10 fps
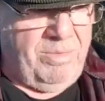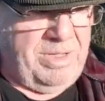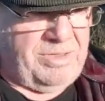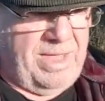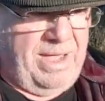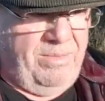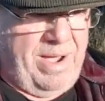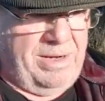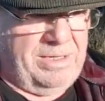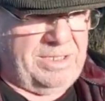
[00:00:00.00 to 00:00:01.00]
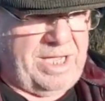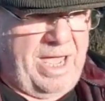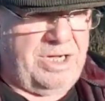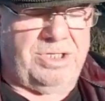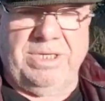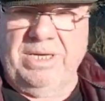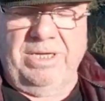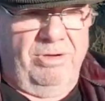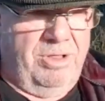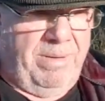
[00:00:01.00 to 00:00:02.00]
with their well-earned cash,
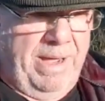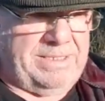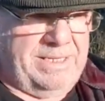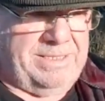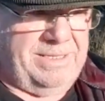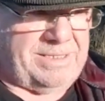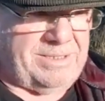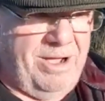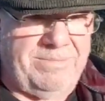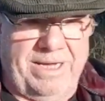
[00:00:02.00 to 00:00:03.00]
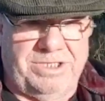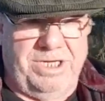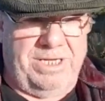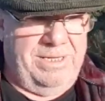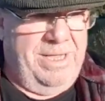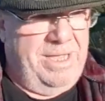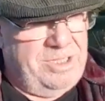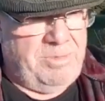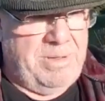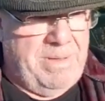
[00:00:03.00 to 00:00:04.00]
on the basis that this time next year
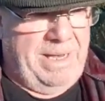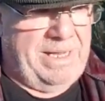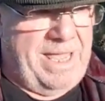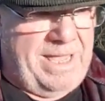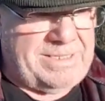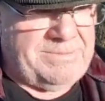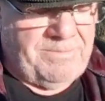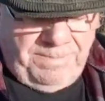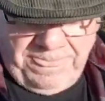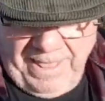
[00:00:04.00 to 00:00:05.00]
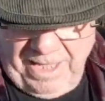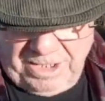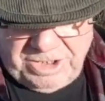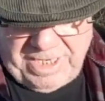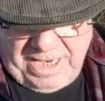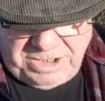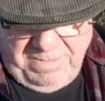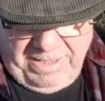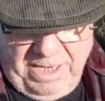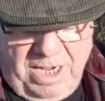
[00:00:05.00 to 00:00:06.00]
you'll be millionaires. Just hand
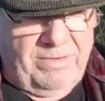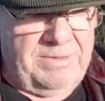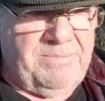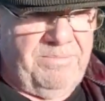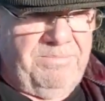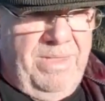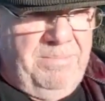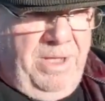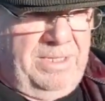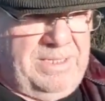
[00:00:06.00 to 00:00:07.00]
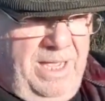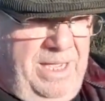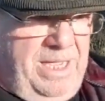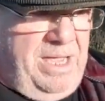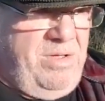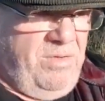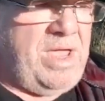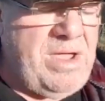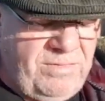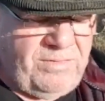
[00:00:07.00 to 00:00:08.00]
your money over. But
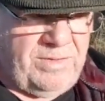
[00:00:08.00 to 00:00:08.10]
if